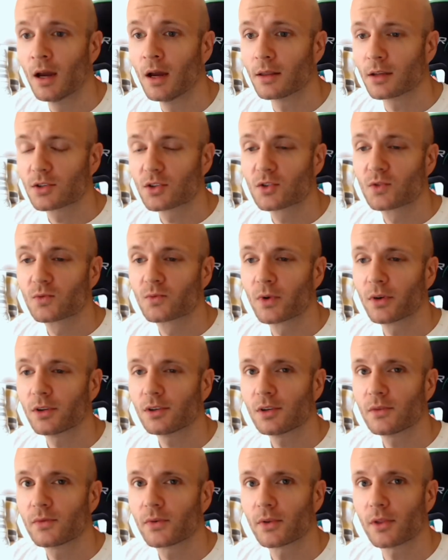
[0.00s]
This is really
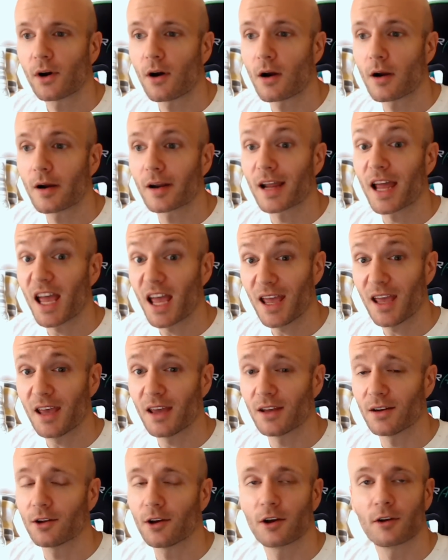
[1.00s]
good for the heart
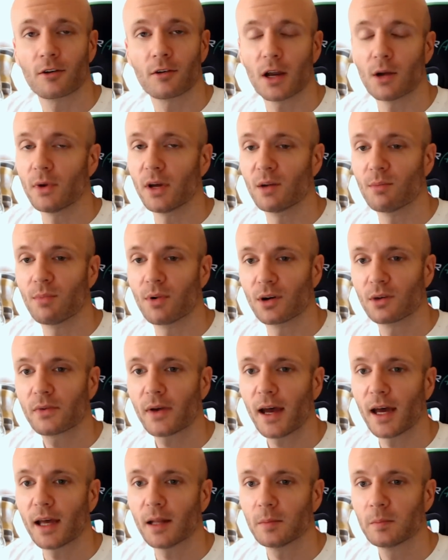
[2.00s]
and a great way to burn
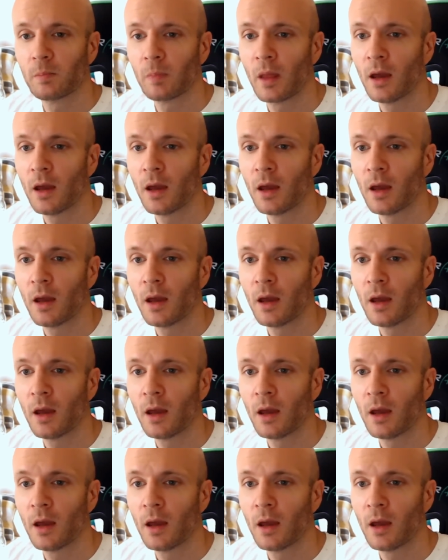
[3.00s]
fat.